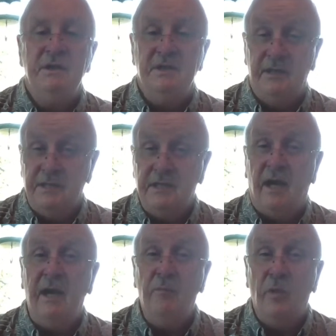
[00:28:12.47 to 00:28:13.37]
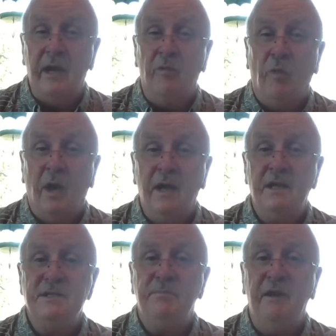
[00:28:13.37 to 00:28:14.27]
to the time when it
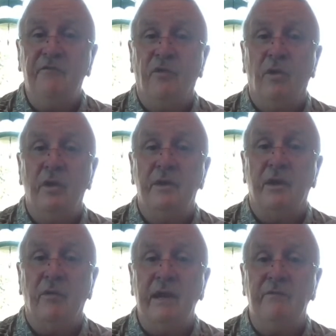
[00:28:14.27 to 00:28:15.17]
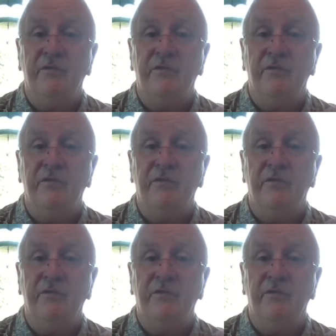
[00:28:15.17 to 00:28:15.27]
was before the great